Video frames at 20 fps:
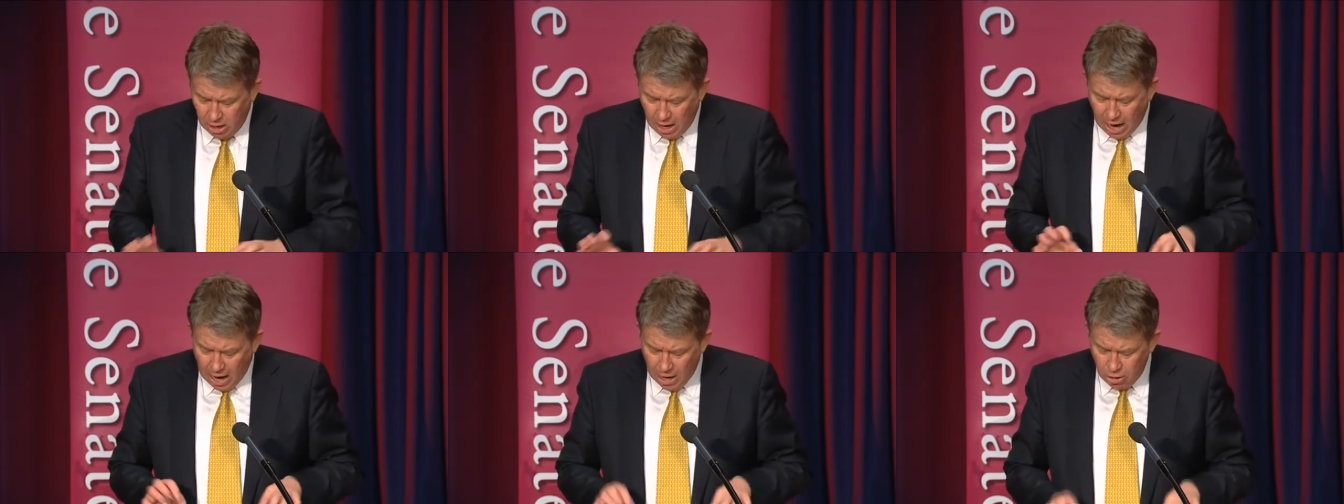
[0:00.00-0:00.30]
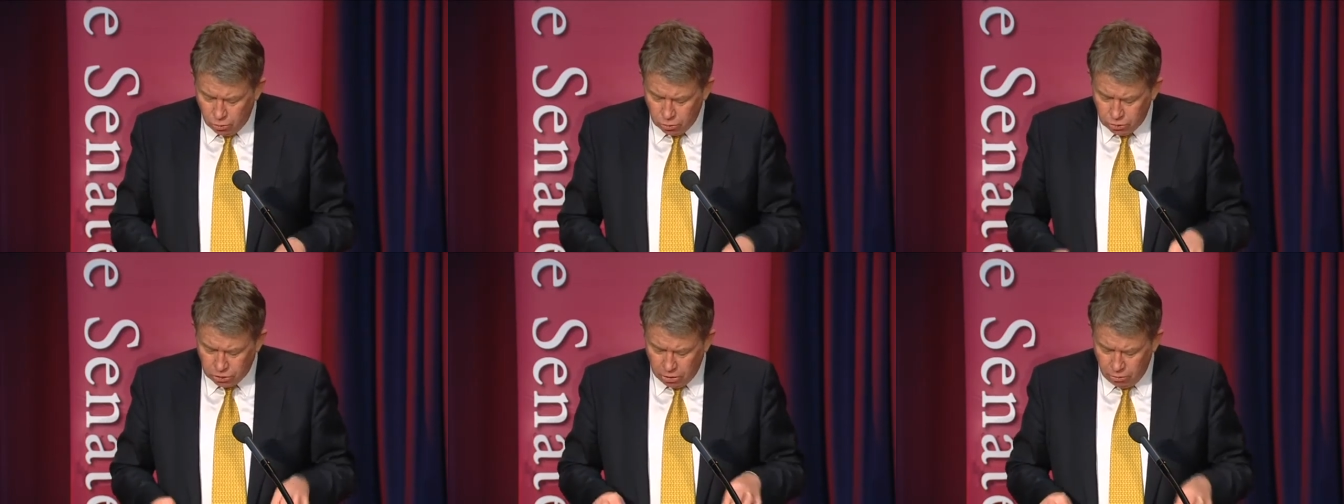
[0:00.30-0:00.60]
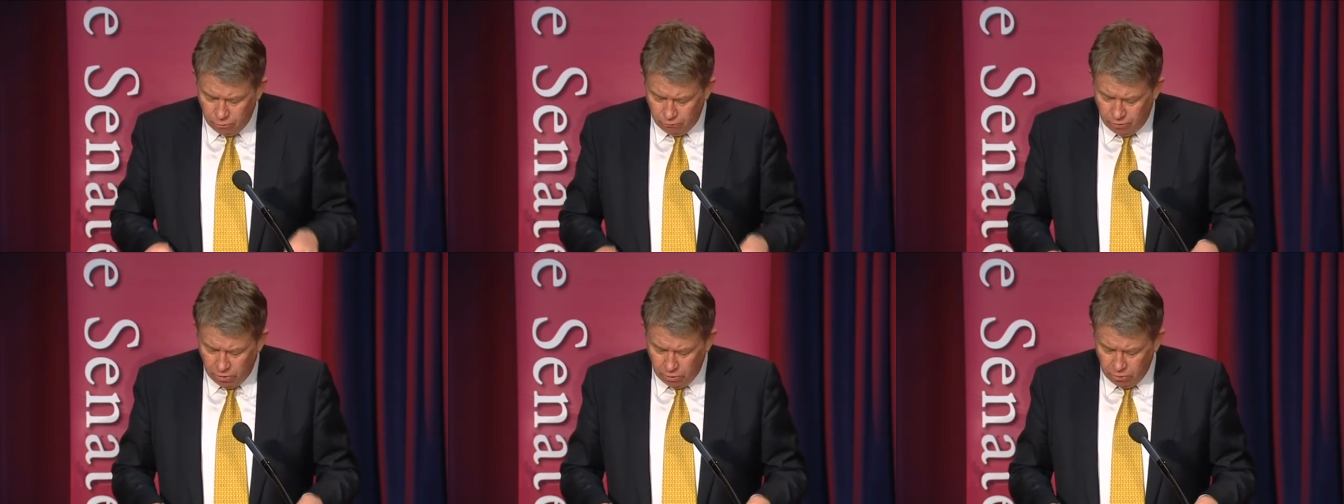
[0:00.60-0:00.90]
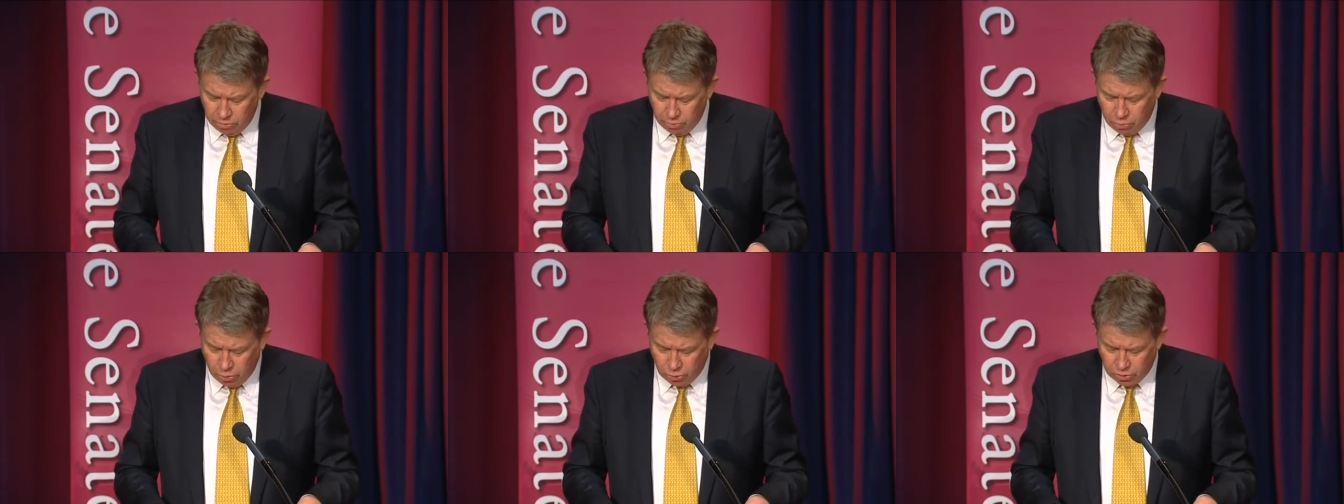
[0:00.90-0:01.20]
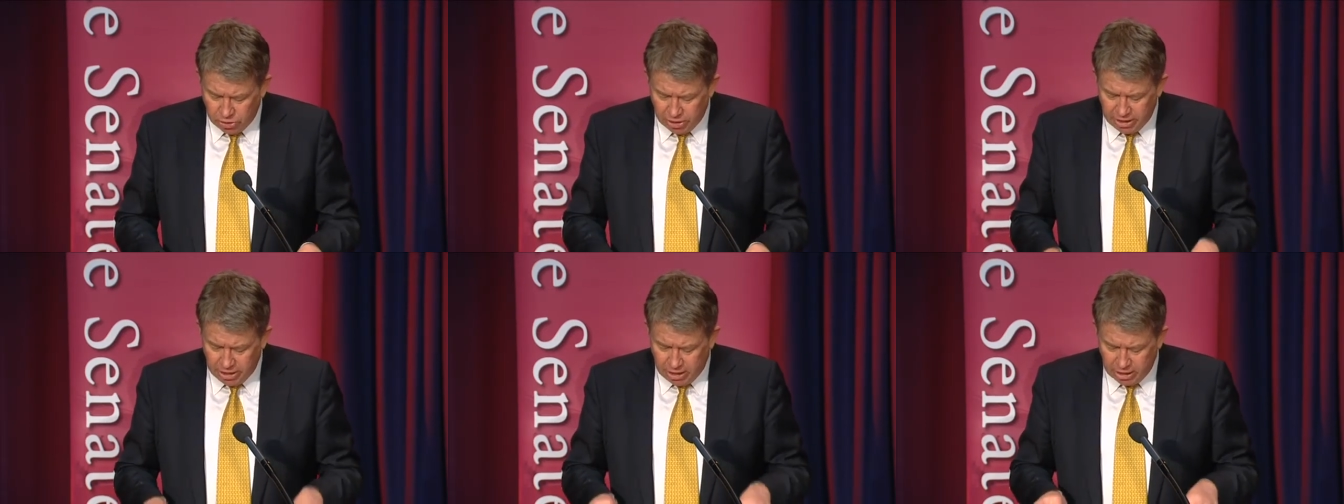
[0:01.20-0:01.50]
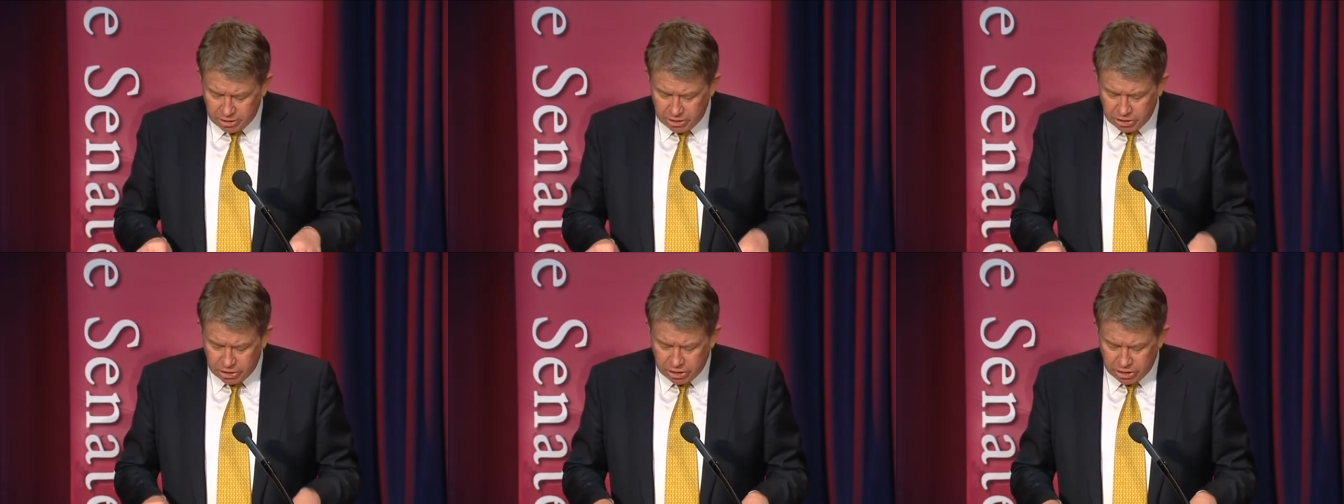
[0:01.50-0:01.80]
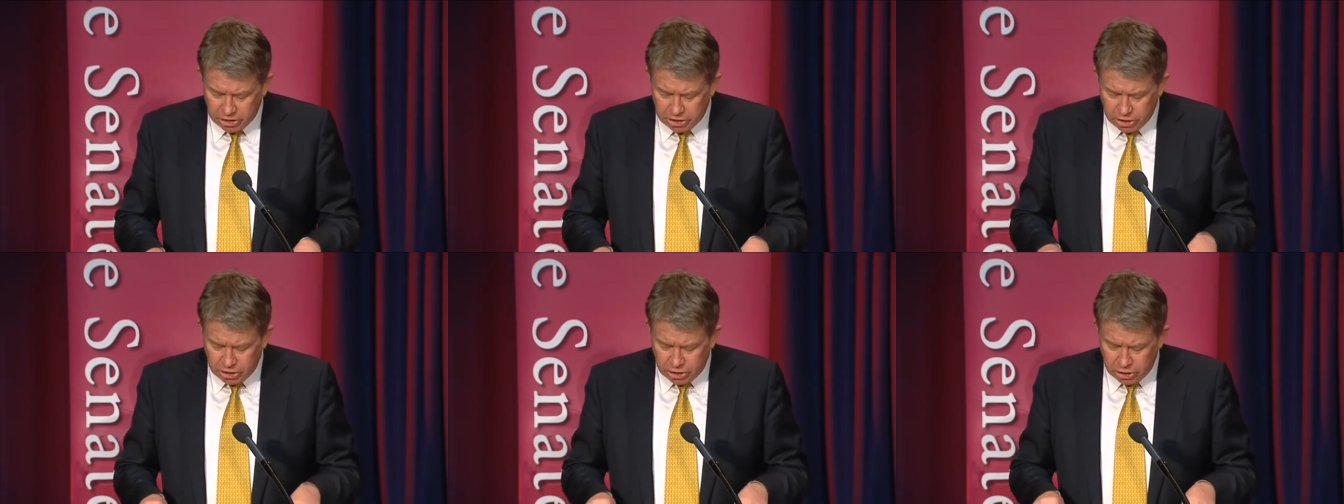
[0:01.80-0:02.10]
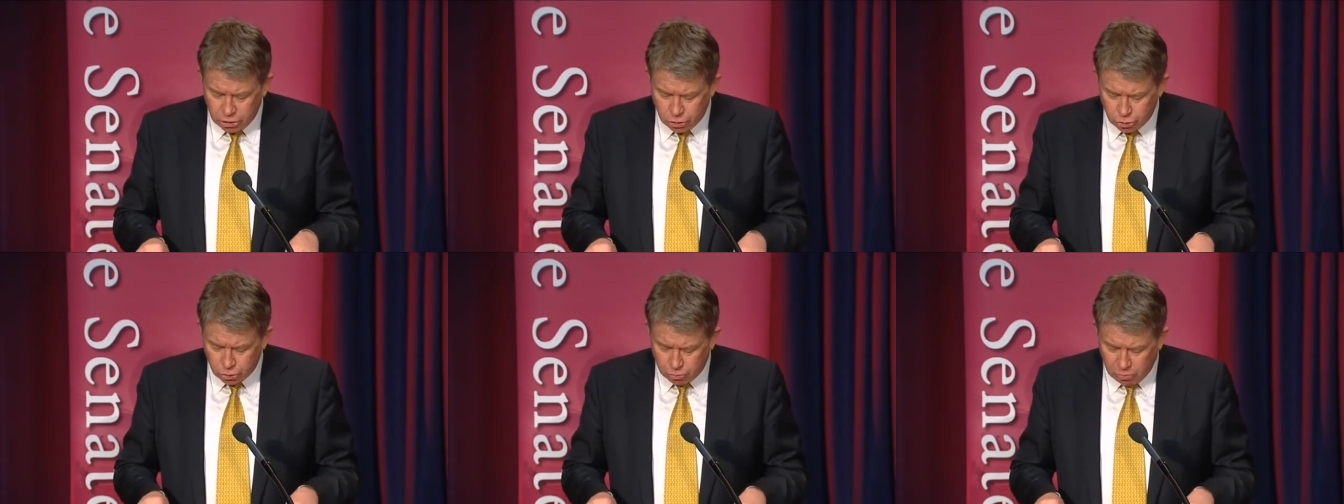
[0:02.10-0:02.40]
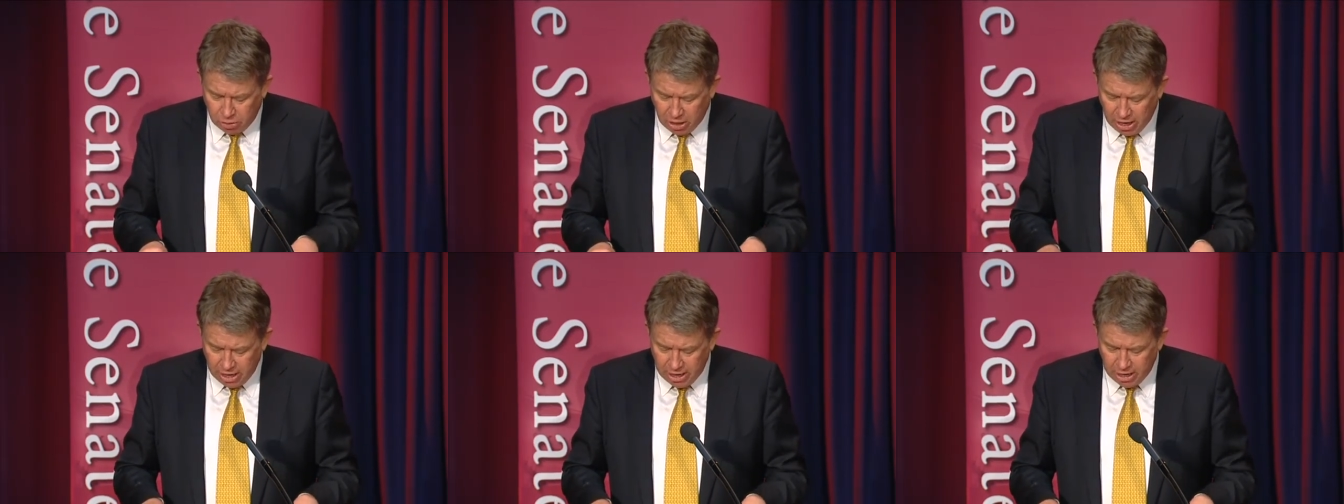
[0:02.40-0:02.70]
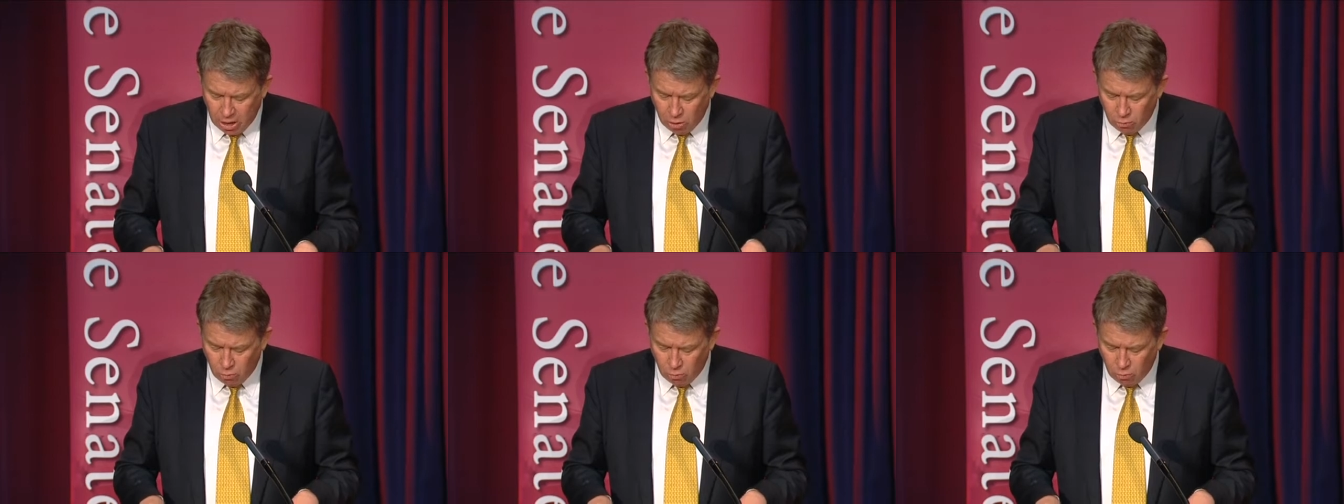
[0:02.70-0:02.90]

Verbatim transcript: And also, very importantly, I suggested it should play a